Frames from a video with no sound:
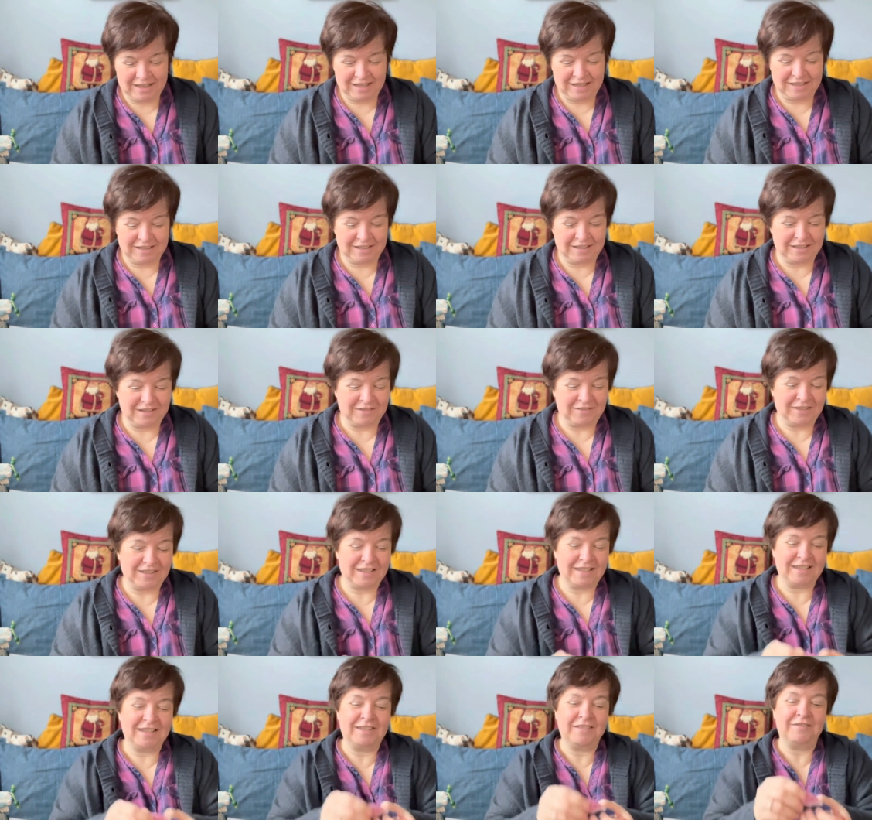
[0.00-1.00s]
So
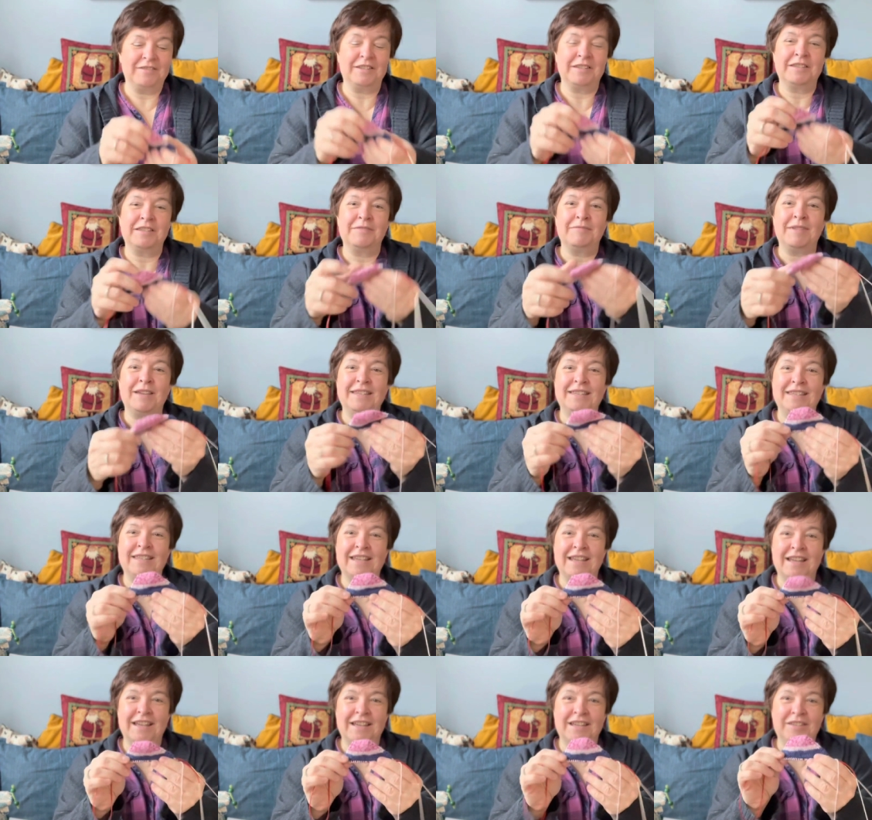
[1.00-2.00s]
this is my
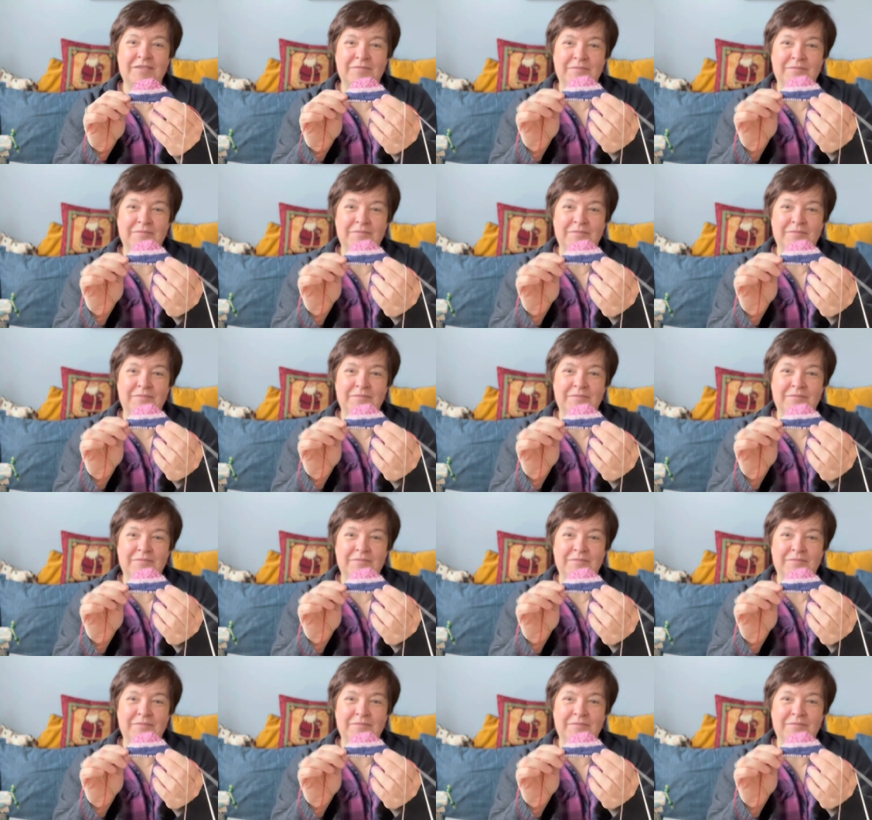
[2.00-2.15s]
start,